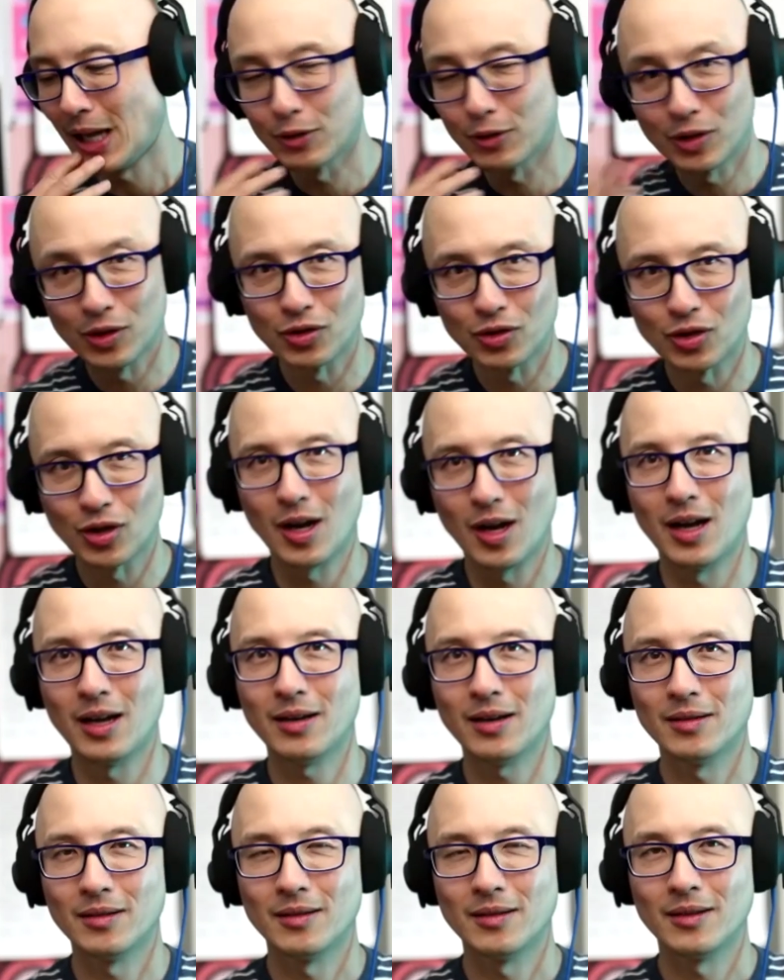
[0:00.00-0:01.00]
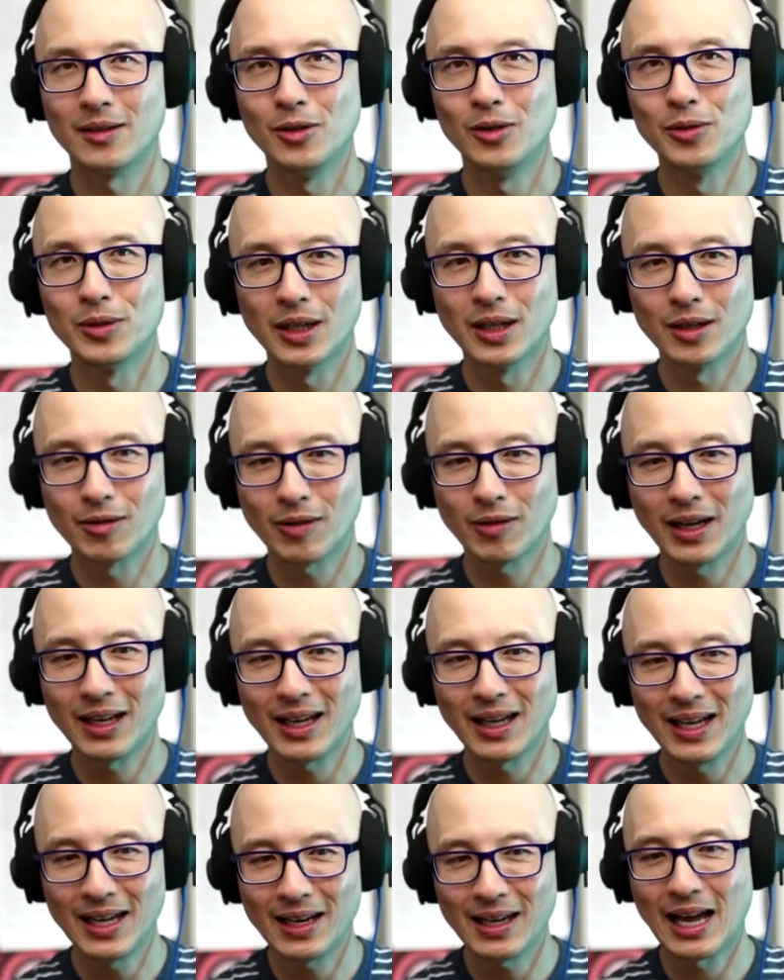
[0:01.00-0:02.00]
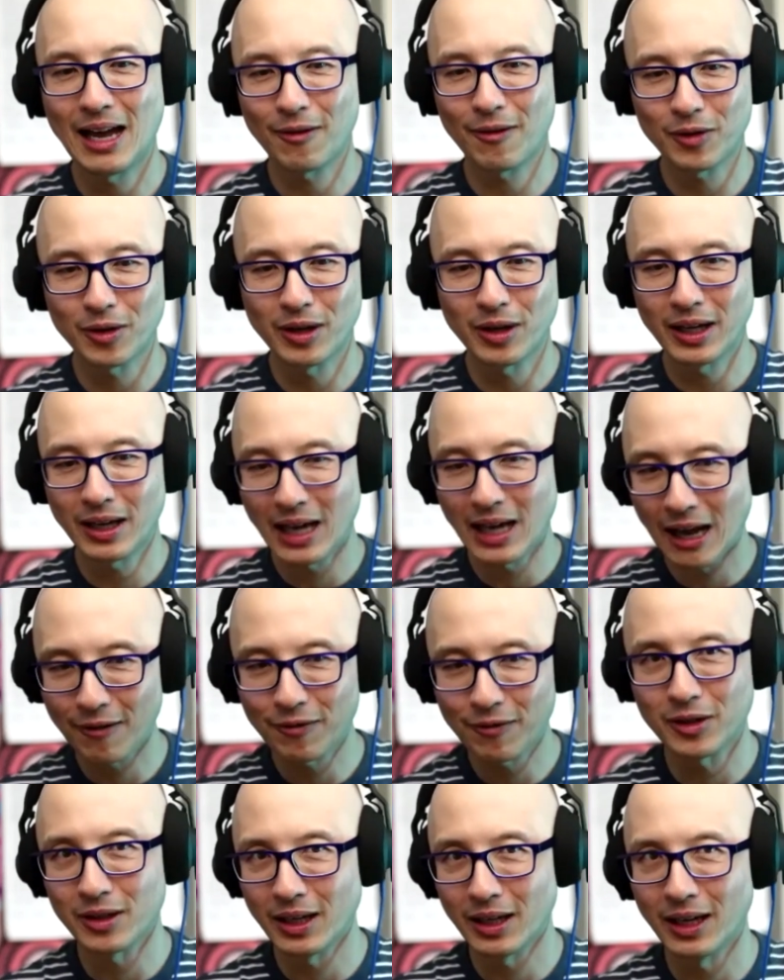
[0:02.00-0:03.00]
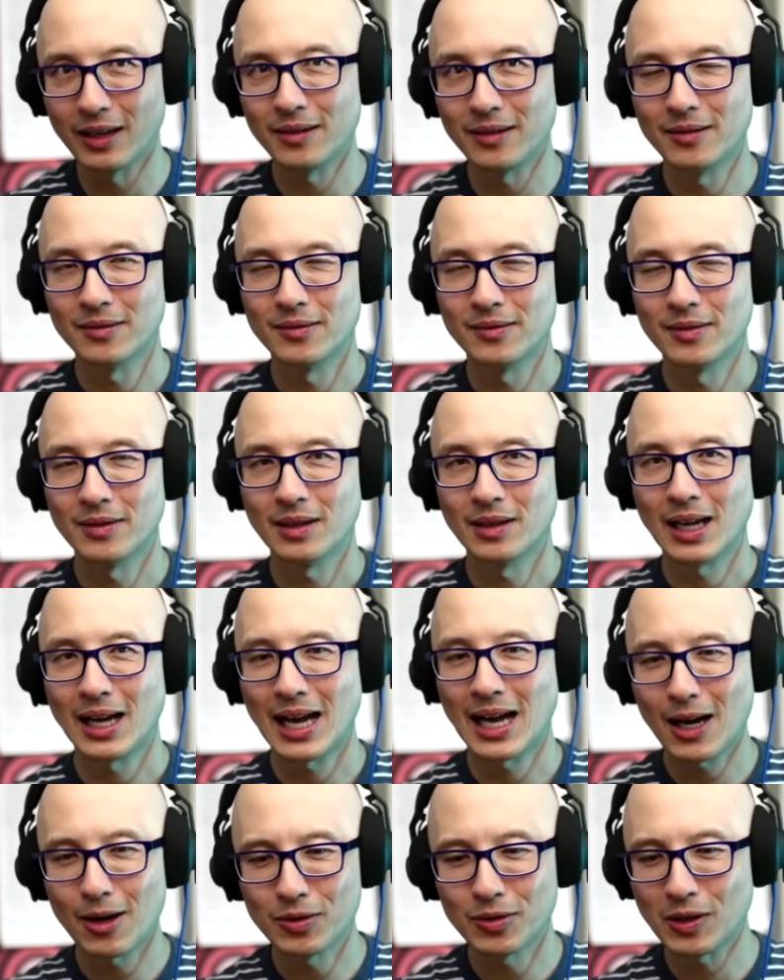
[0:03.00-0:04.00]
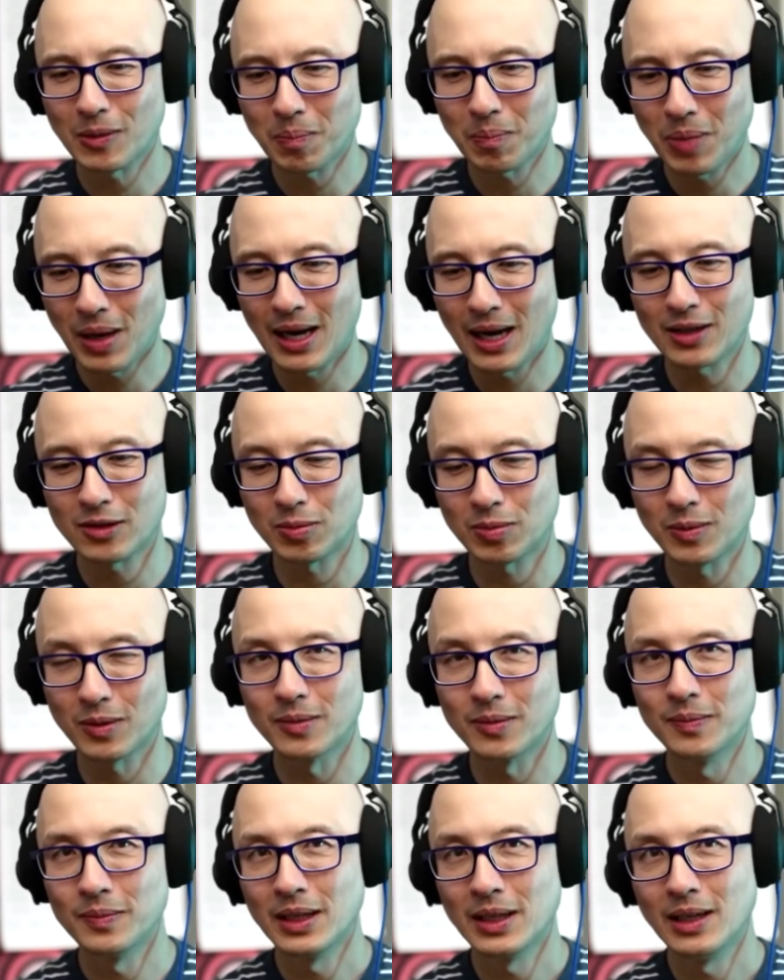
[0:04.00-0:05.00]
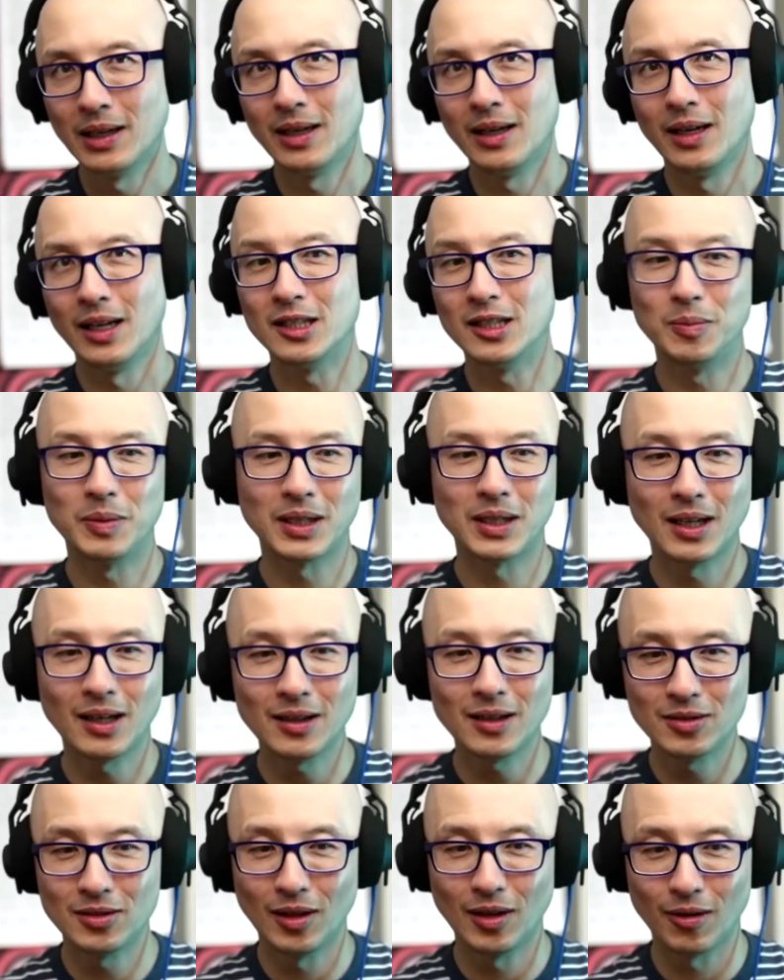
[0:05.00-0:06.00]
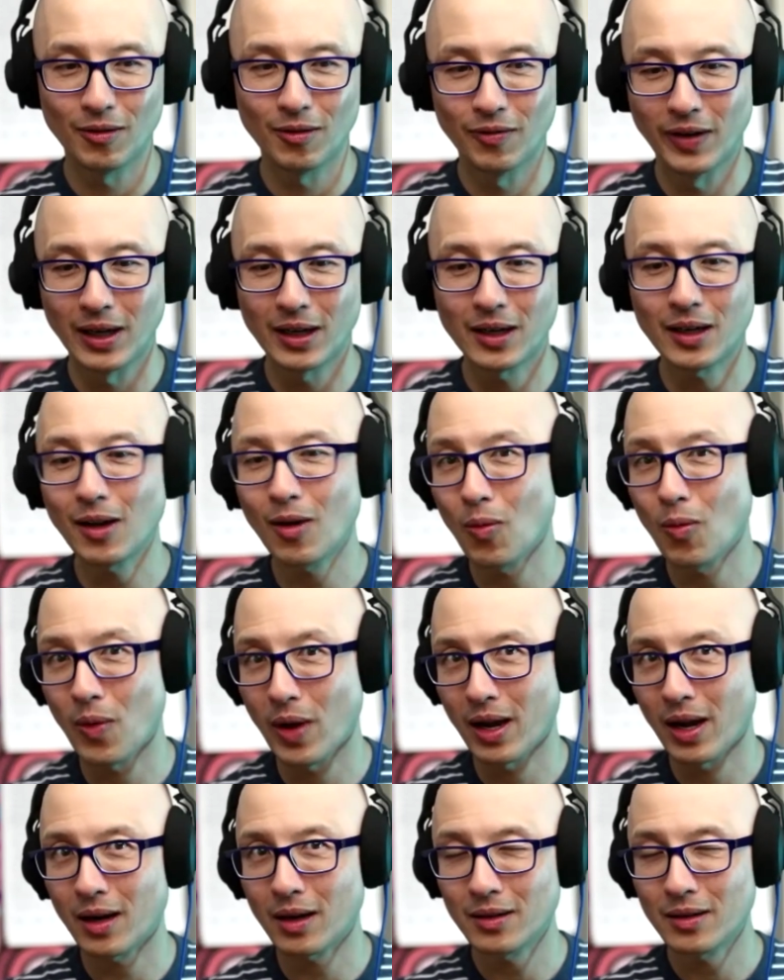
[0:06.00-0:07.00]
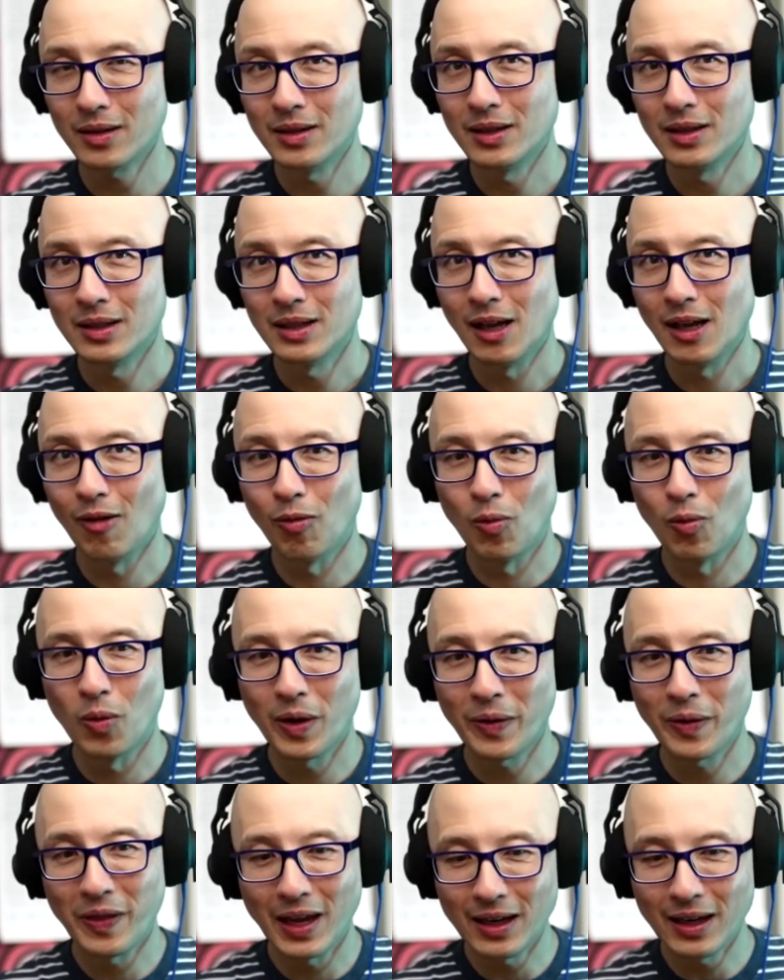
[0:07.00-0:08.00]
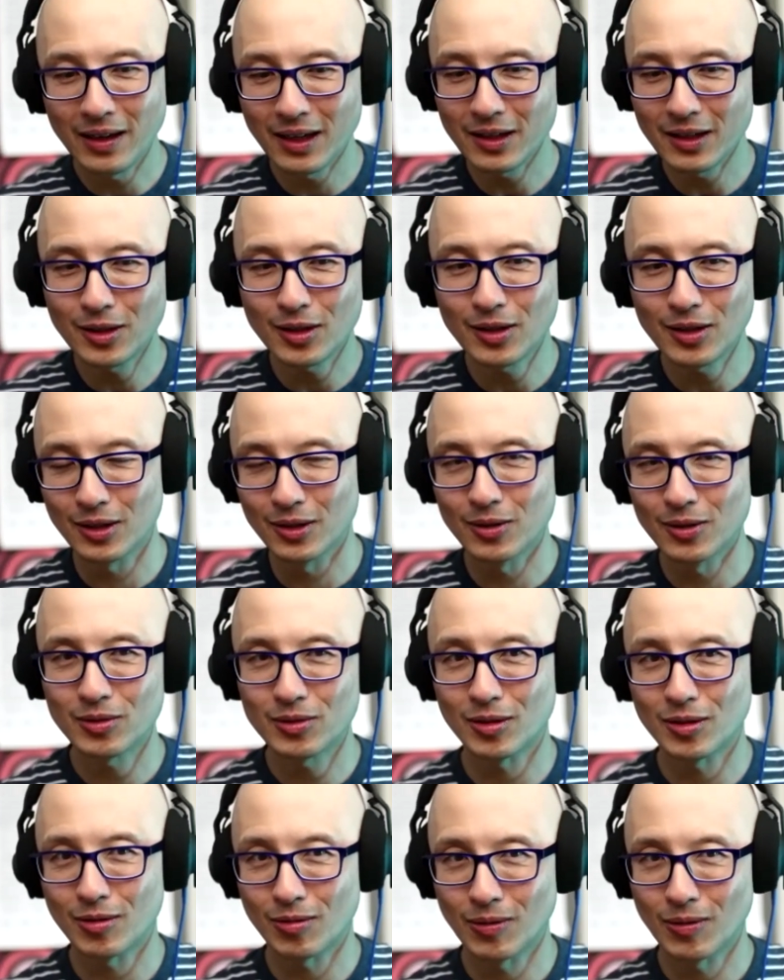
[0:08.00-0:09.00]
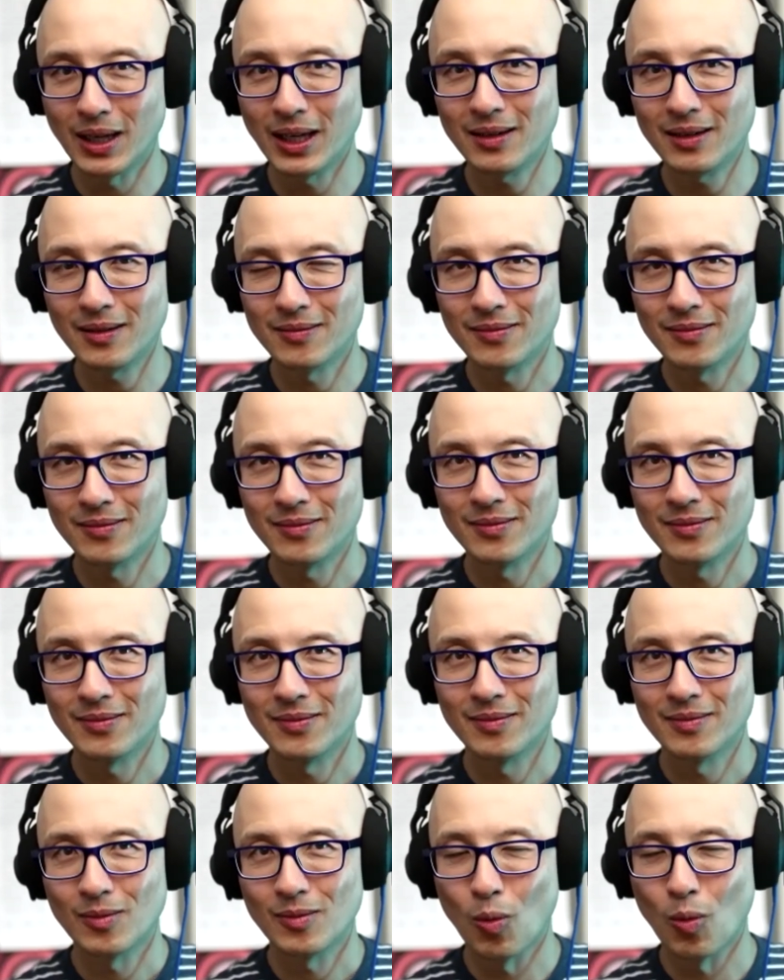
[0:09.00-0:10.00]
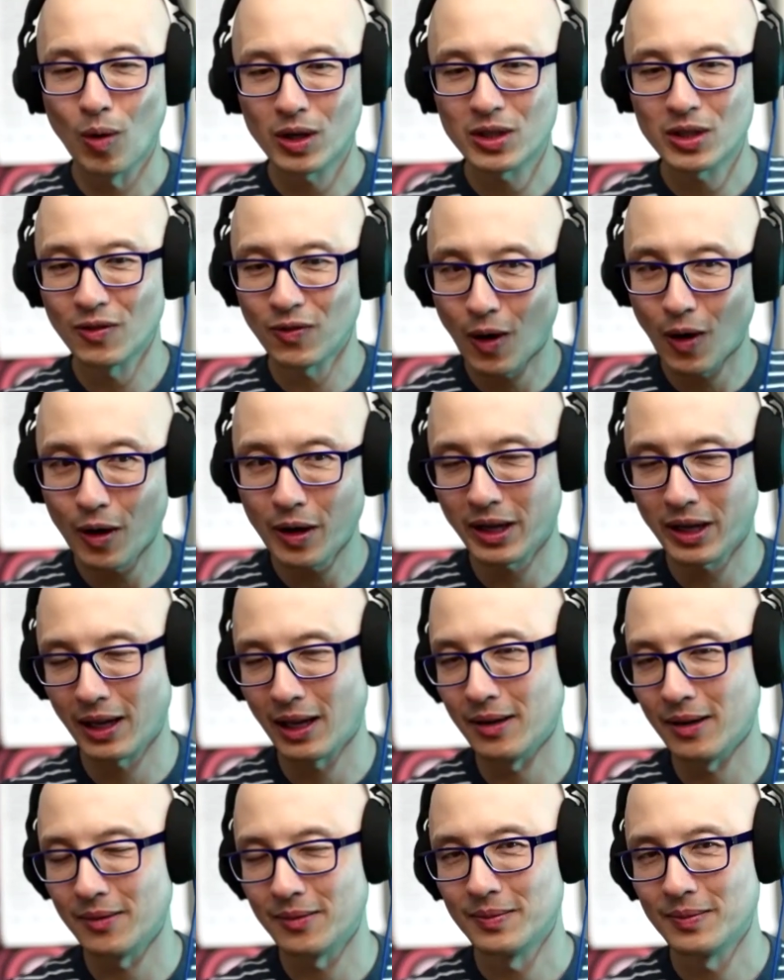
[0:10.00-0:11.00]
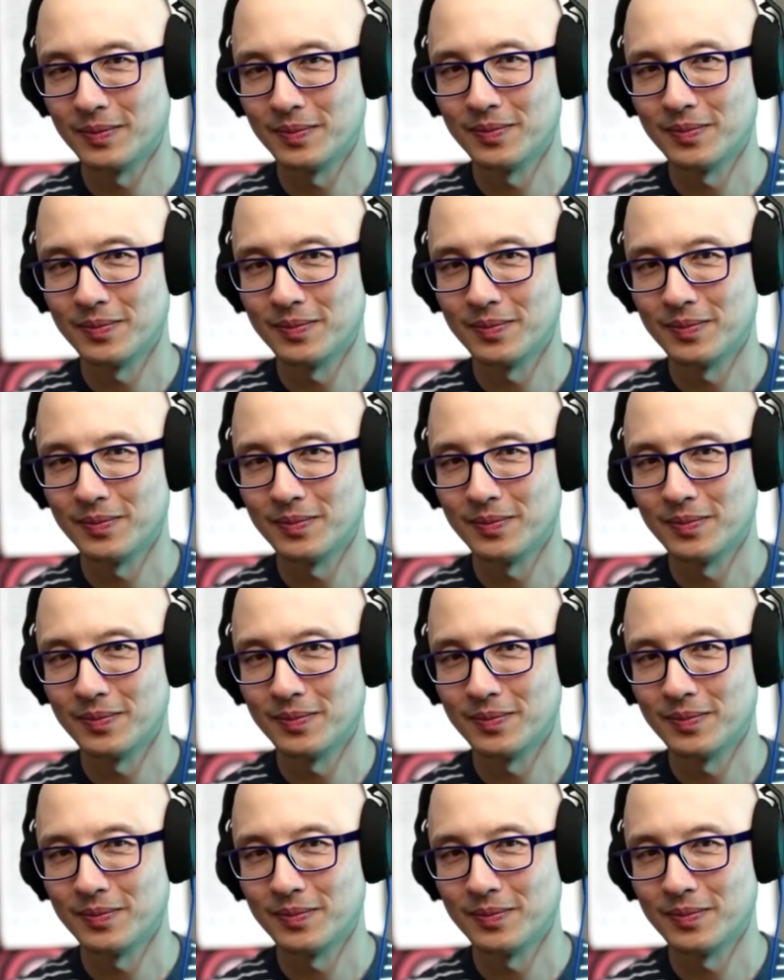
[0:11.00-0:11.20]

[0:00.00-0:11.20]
Elton John, who can create hit after hit after hit. How is it possible? It's because they're very aware of what they need to do to create works of art again.